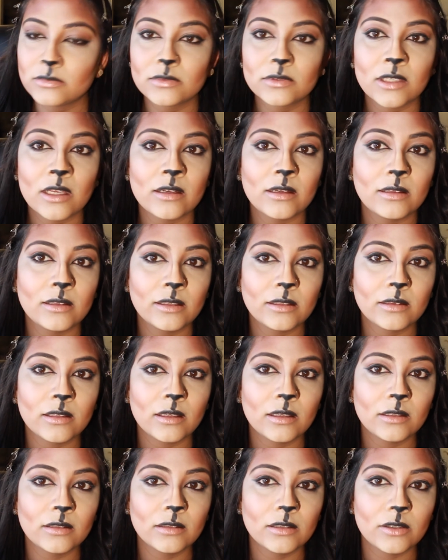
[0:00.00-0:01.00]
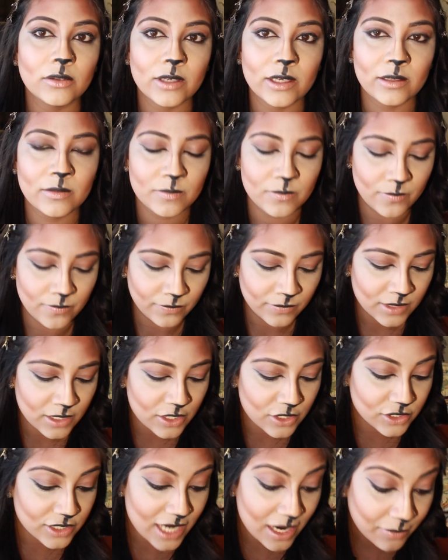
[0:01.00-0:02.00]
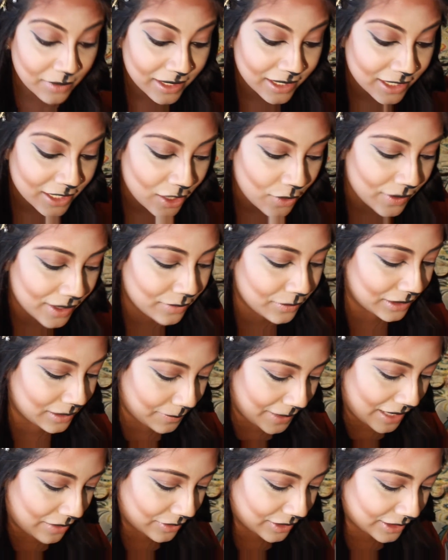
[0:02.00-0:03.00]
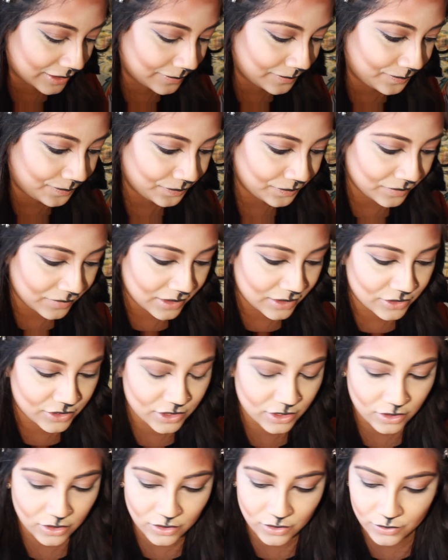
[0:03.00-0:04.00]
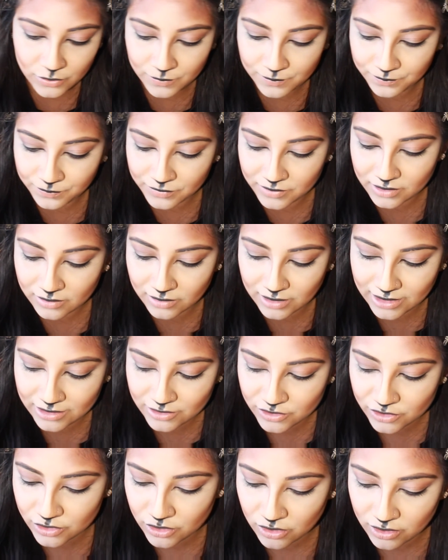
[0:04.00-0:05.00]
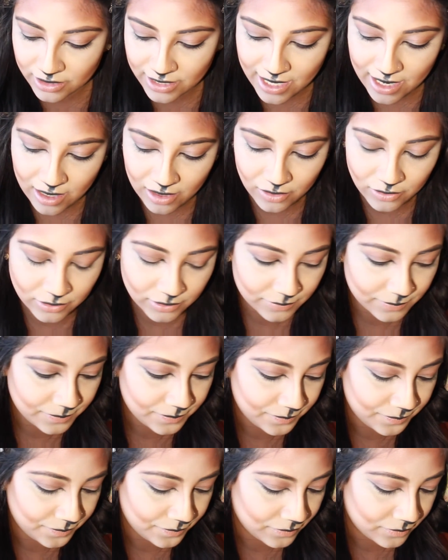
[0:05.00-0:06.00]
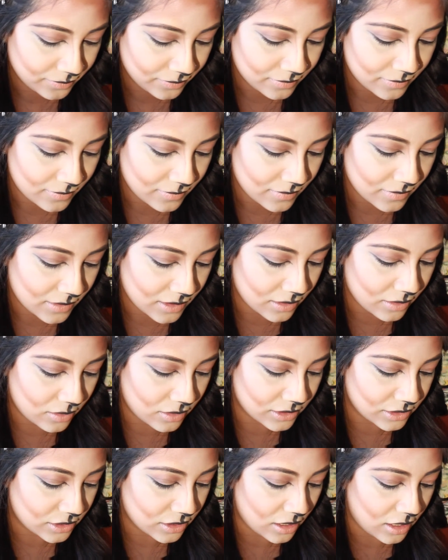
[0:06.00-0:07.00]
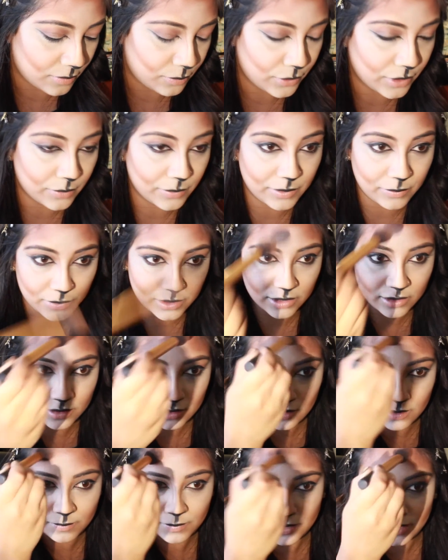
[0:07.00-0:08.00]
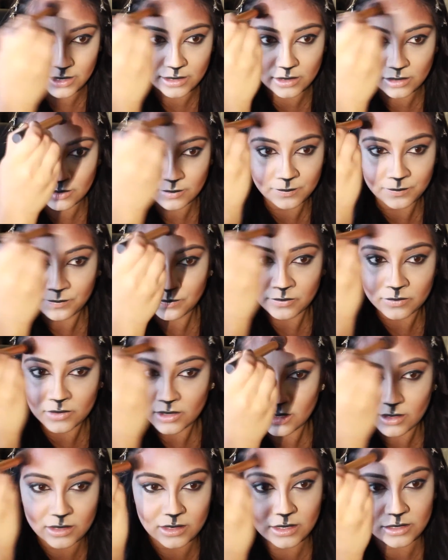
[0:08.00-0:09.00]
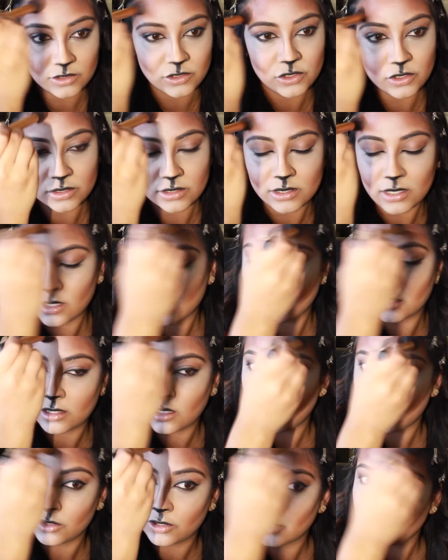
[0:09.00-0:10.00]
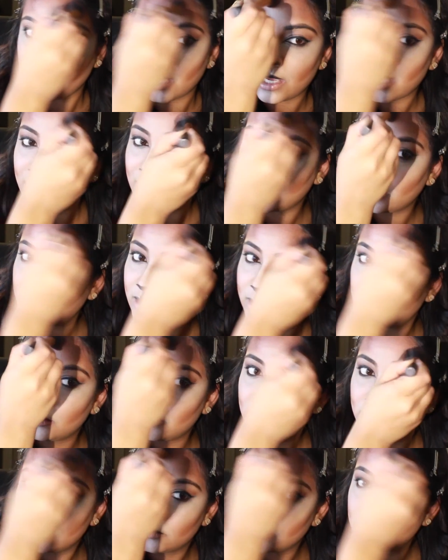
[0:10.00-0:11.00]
Kind of like that. Okay? So now we're going to go in with the powder. So let's start out on top where we were up here. And let's just kind of color that in.